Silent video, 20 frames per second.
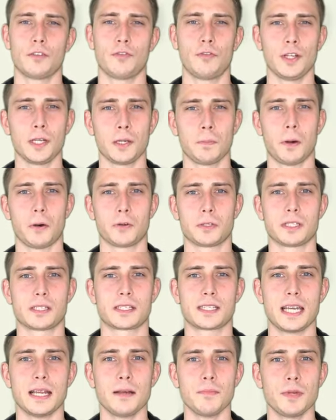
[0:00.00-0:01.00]
think about the
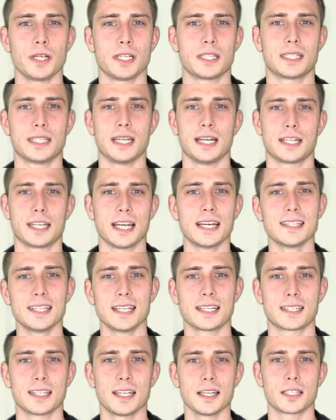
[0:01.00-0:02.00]
statements there does
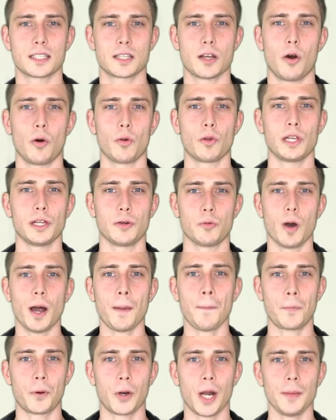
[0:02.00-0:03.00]
exist only
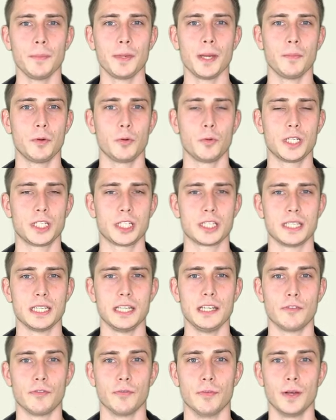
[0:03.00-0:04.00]
one prime number which is
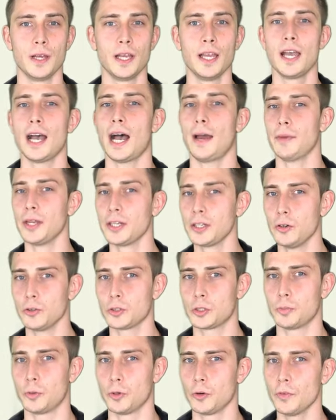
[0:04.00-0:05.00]
even. I'm not going
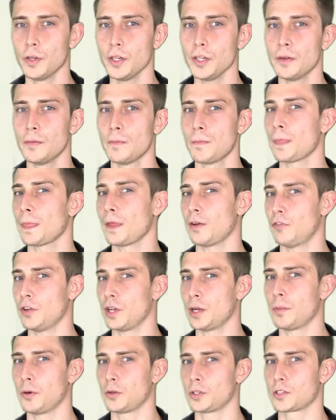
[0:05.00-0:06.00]
to prove it,
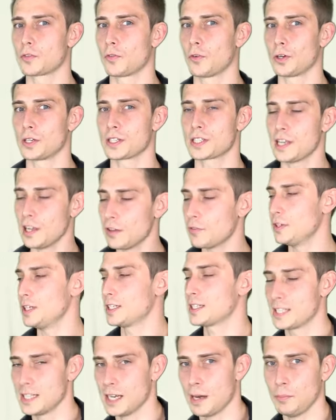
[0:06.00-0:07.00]
think about this for yourself,
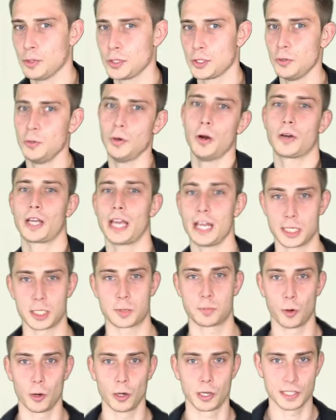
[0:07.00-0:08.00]
it's the number 2, okay,
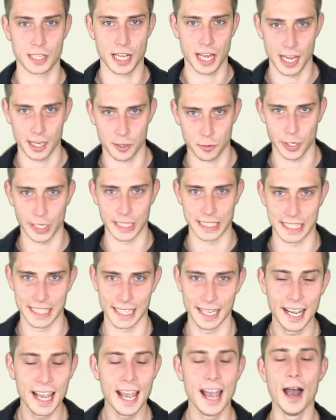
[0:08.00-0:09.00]
spoilers ahead right
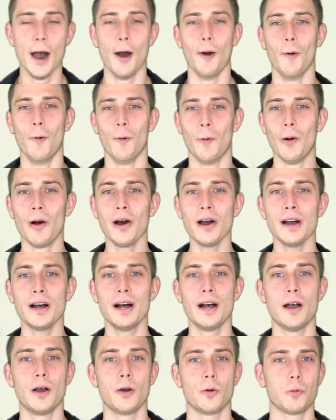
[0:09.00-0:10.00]
here. Or
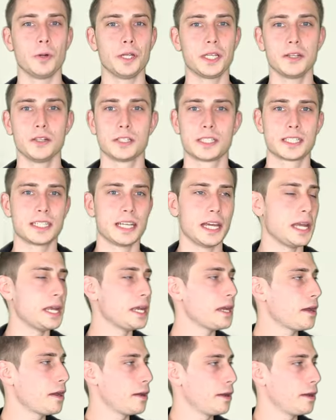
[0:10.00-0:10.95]
we could say